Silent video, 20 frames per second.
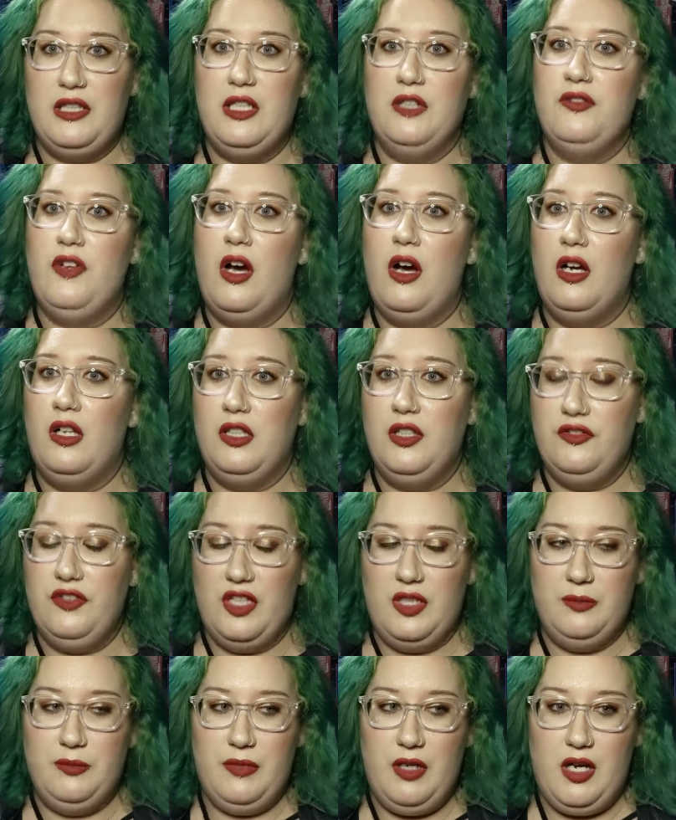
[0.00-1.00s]
I love all
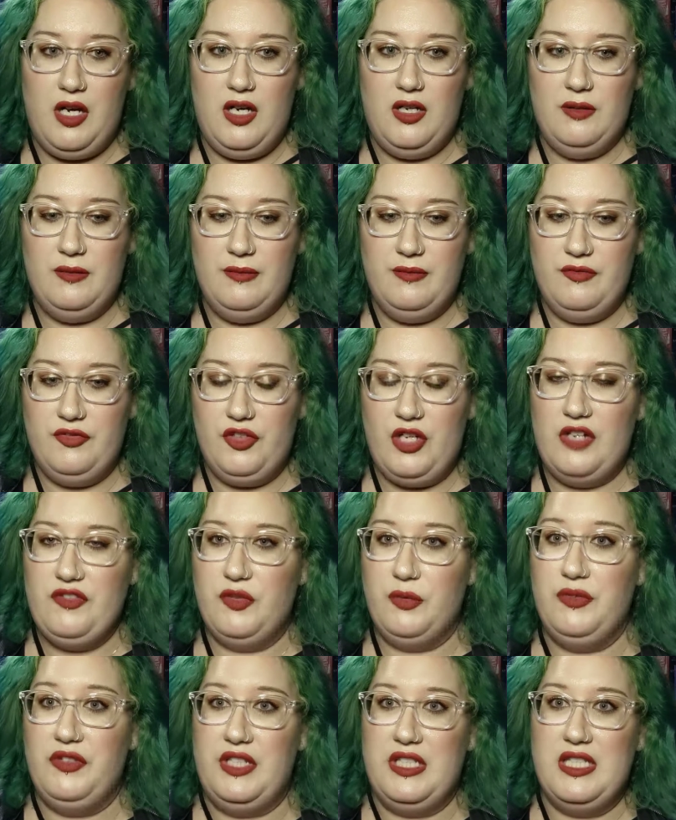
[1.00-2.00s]
of them. Um, for
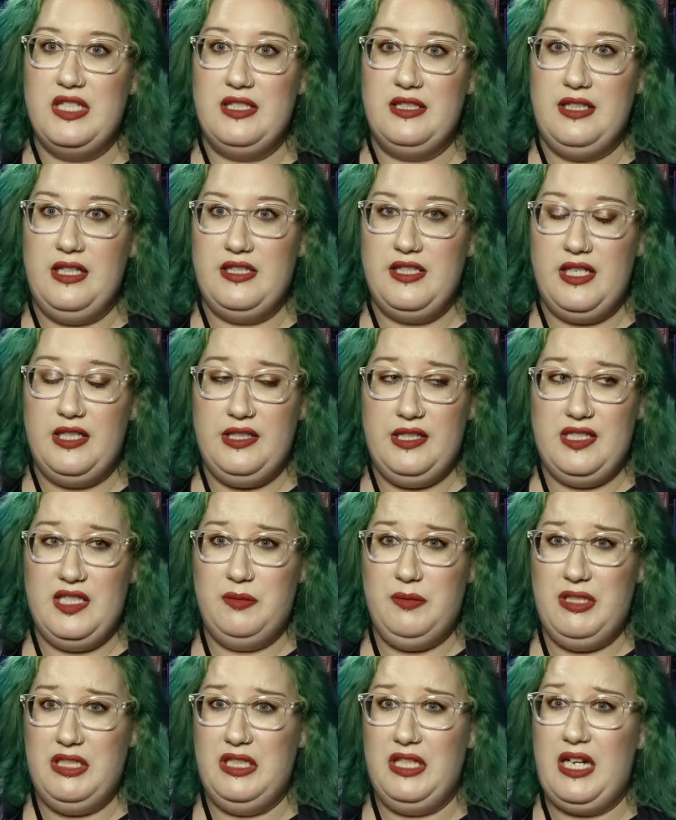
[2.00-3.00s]
everyone that's that said that
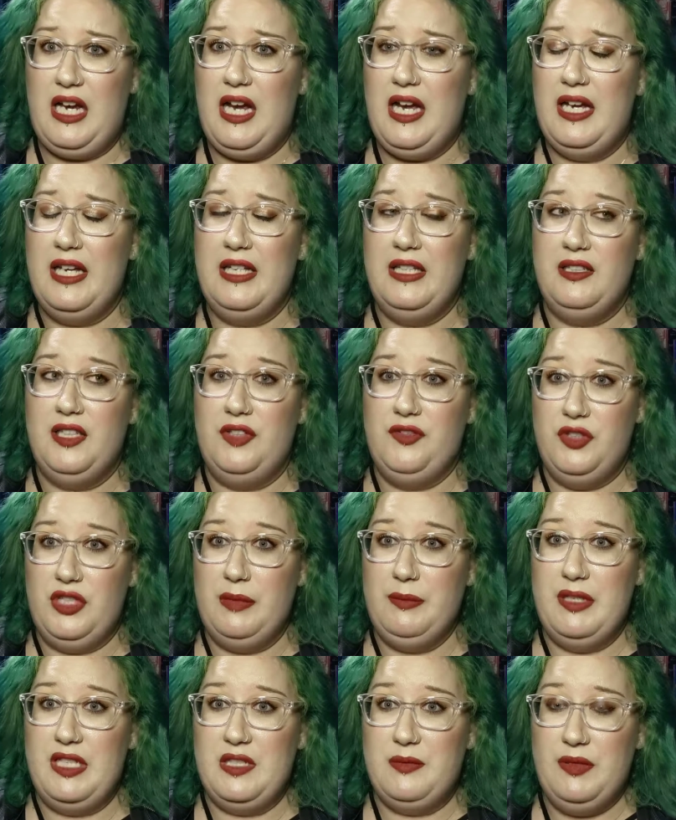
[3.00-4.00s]
to me, like I love you.
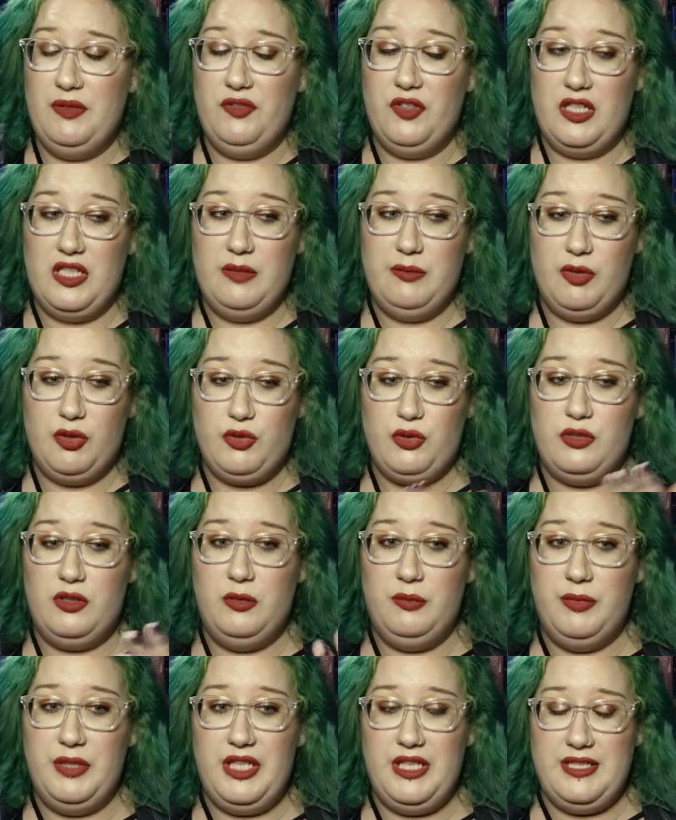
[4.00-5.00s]
That makes me very
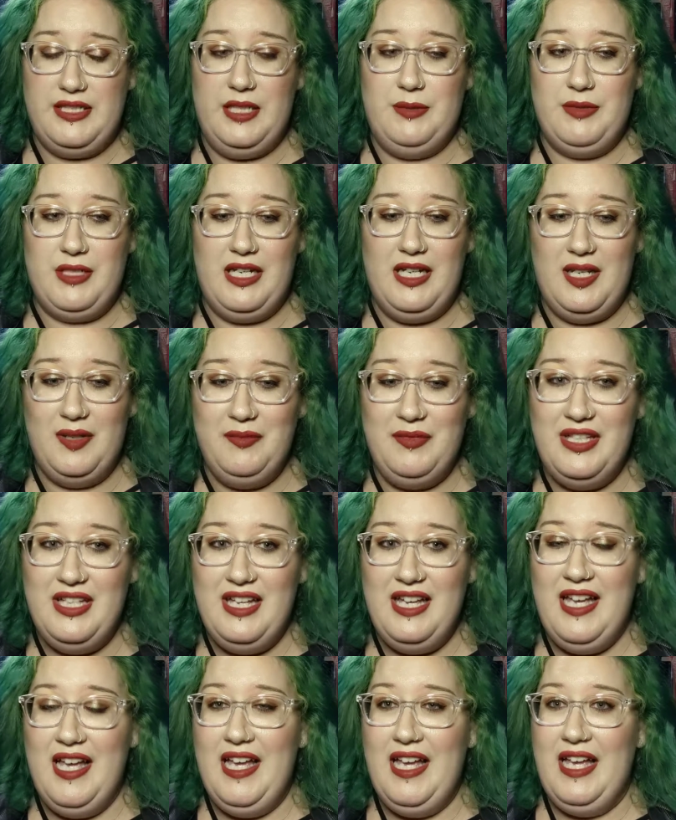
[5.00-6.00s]
emotional. But at the same time,
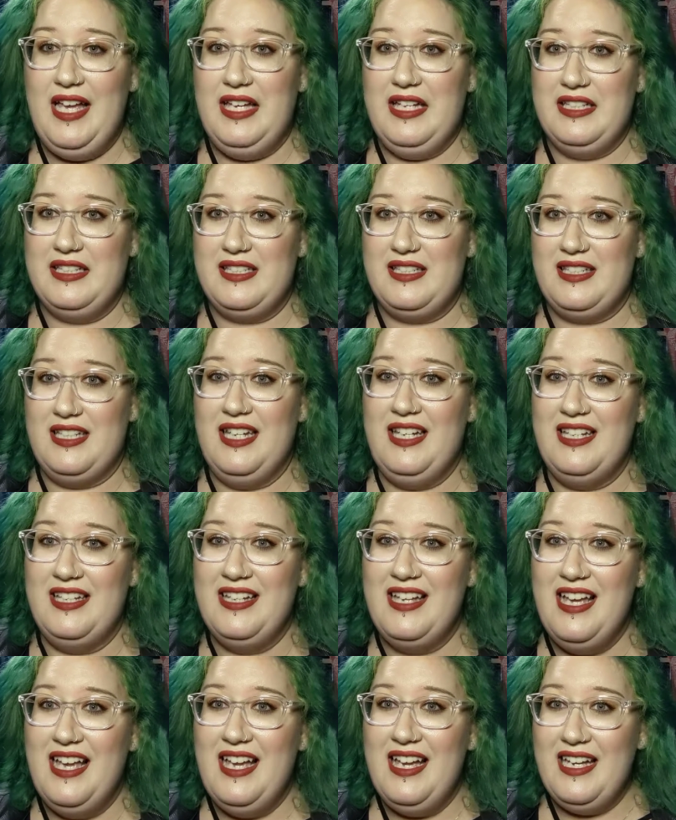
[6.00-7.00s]
it's like
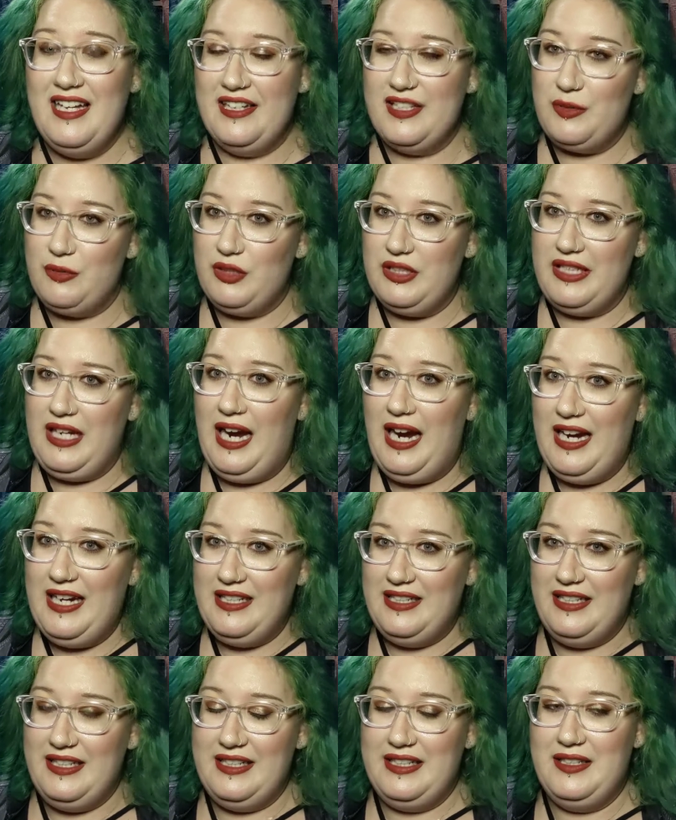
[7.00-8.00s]
it's really
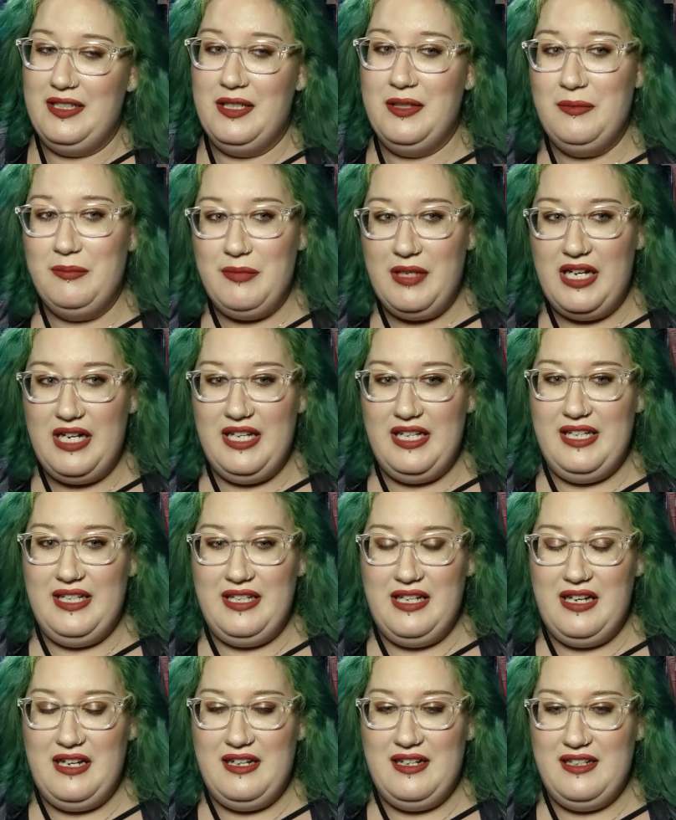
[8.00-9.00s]
heightening
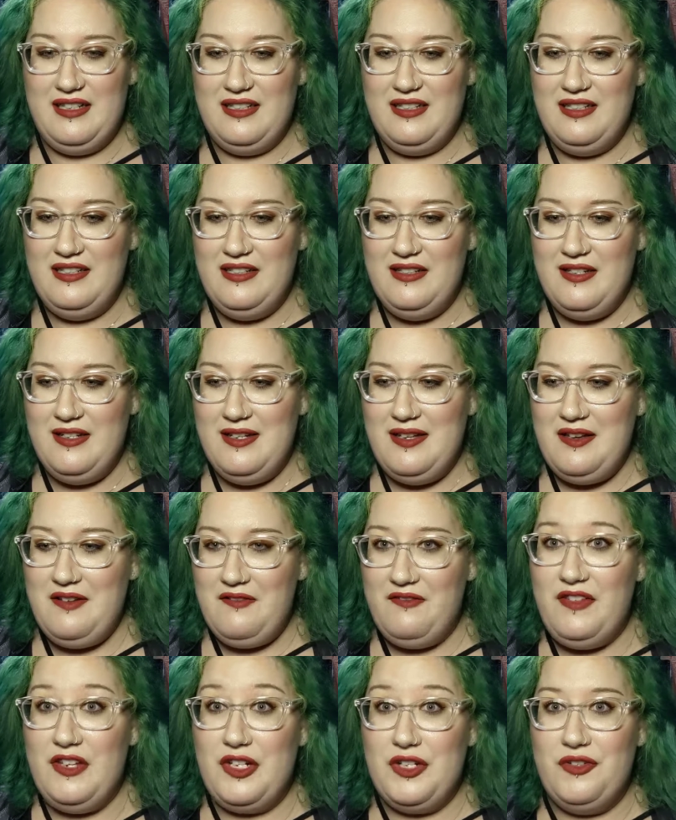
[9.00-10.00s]
my uh,
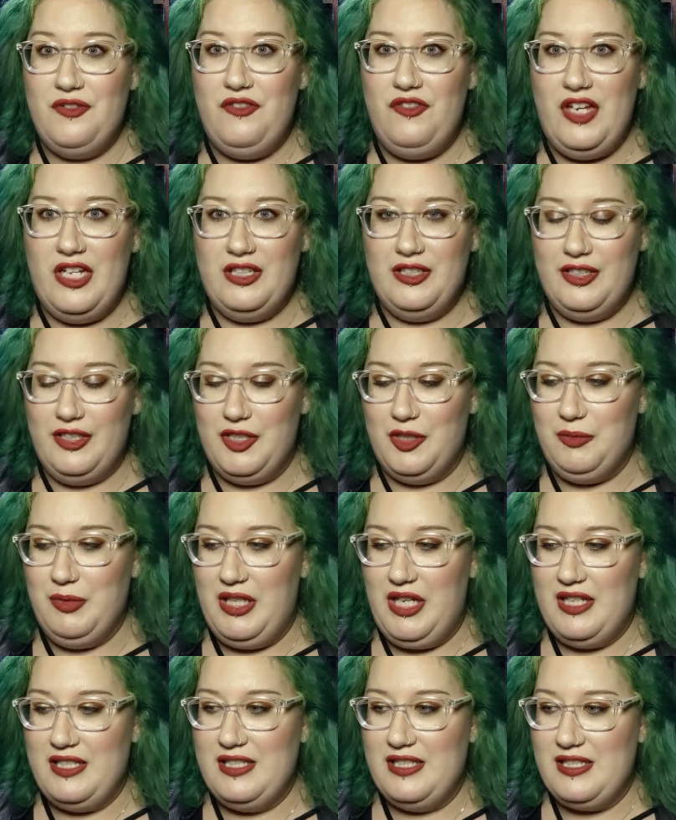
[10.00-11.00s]
fear of failure
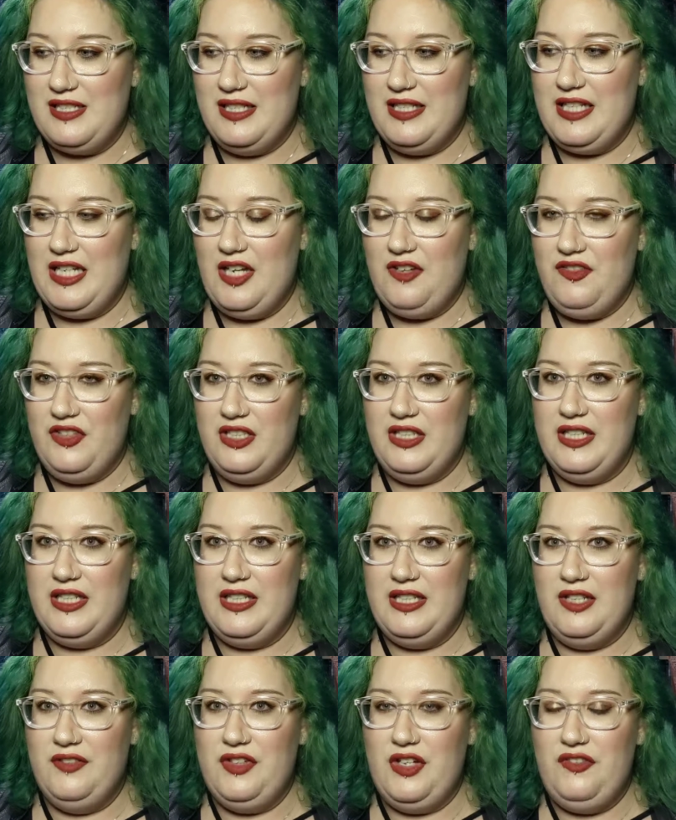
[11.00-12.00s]
because it's like I feel
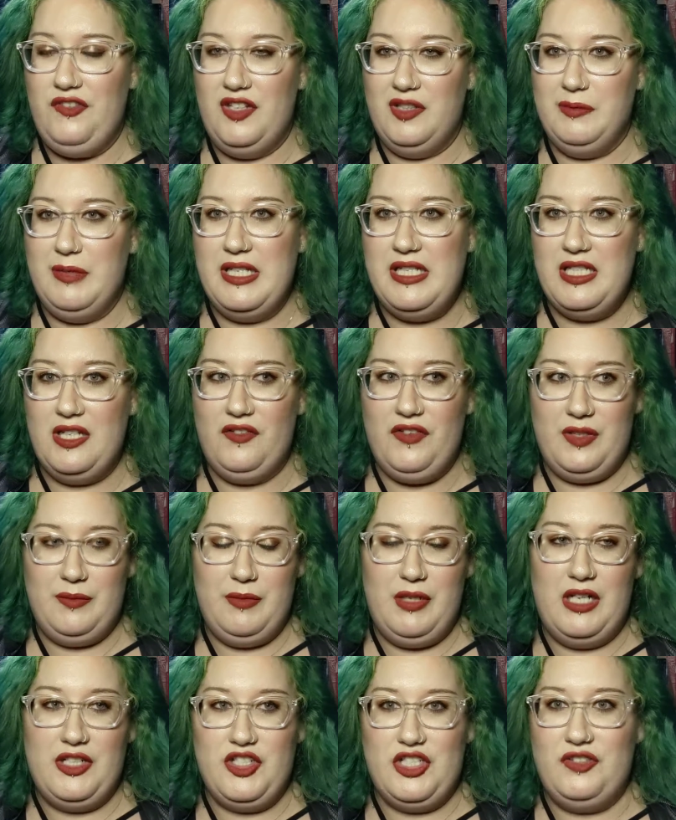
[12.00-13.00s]
like if I fail myself,
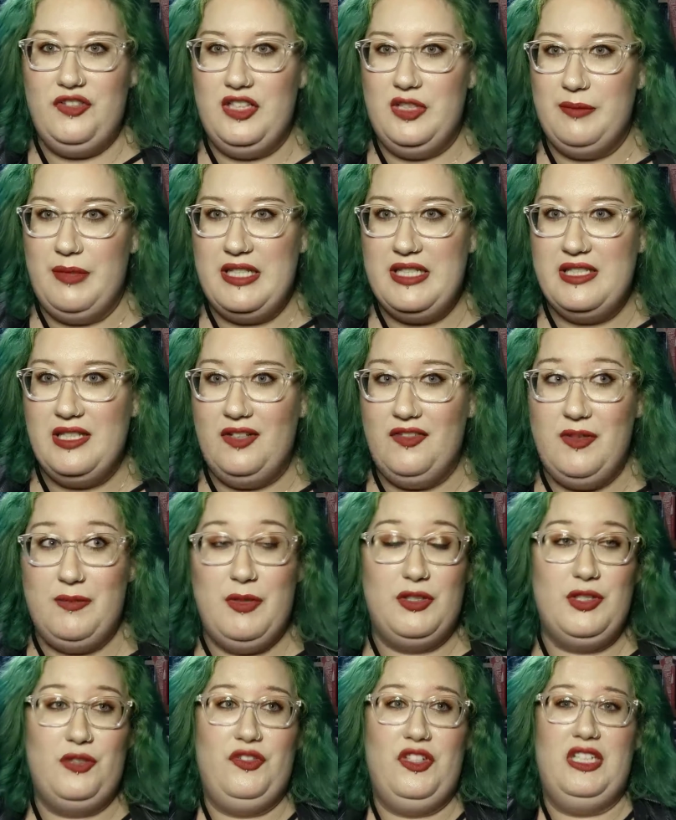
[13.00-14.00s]
then I'm not just failing myself,
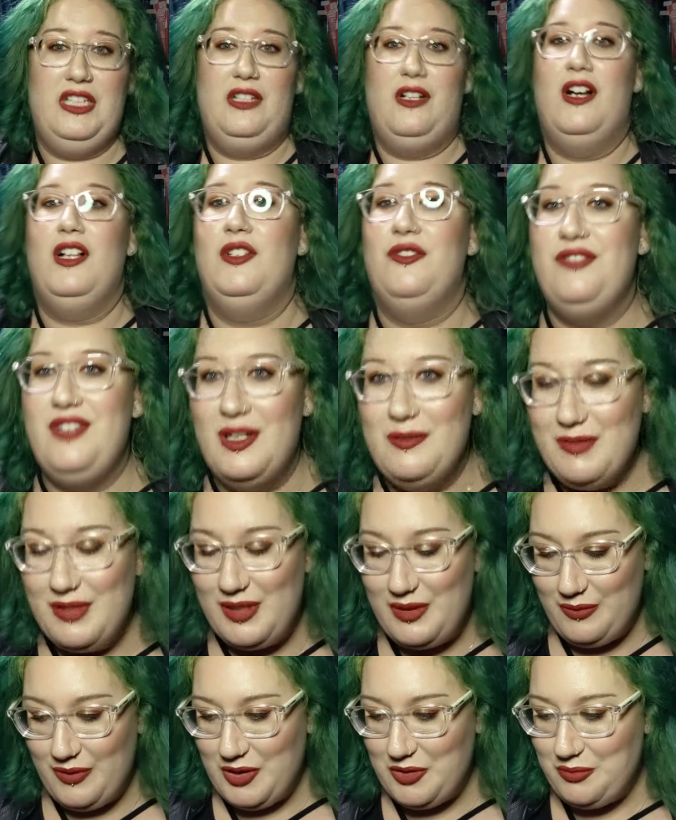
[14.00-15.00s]
I'm also failing all of them
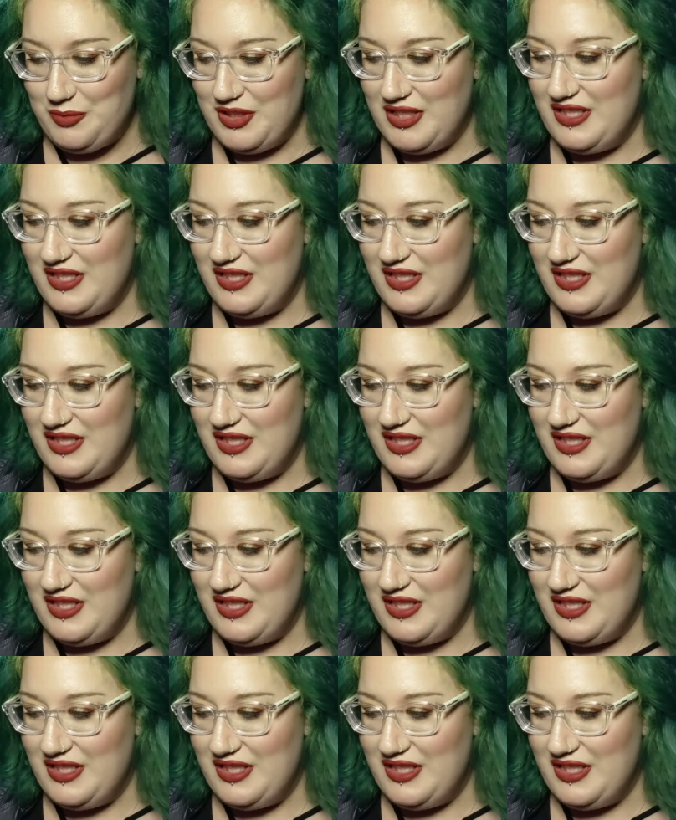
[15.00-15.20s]
as well.